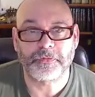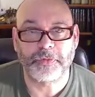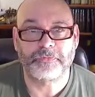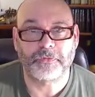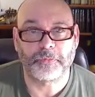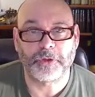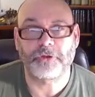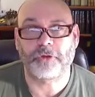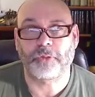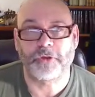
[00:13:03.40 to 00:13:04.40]
be
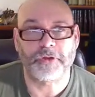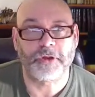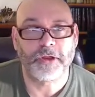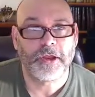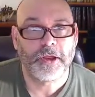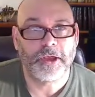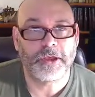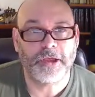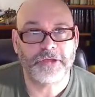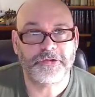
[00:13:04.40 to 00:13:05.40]
familiar with it in
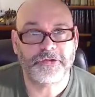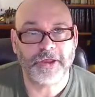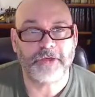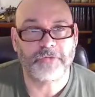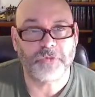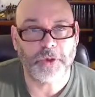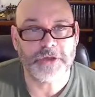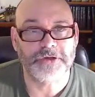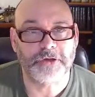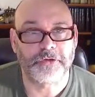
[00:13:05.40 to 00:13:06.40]
case they have
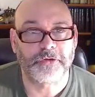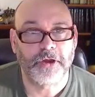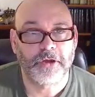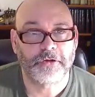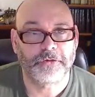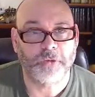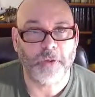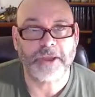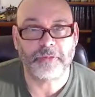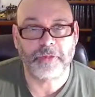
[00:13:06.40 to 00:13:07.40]
questions so
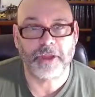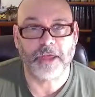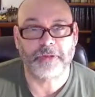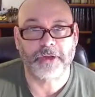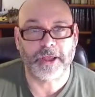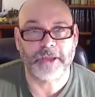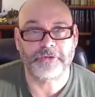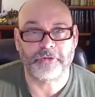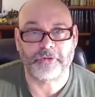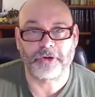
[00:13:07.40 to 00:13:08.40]
I can be able to
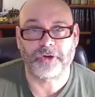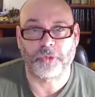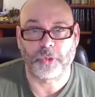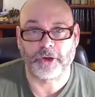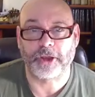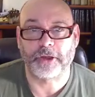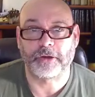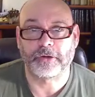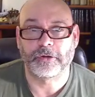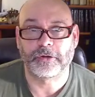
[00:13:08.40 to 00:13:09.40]
answer their query.
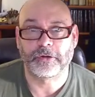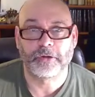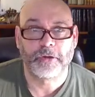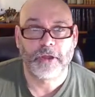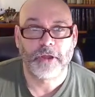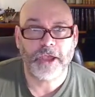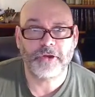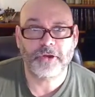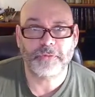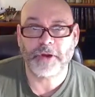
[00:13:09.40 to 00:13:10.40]
And
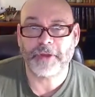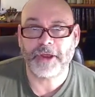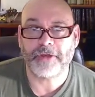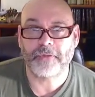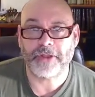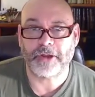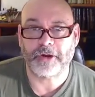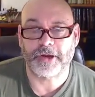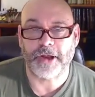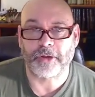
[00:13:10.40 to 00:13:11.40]
you could probably have without a
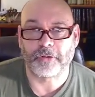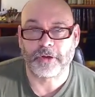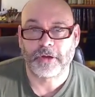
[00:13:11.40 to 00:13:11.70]
doubt.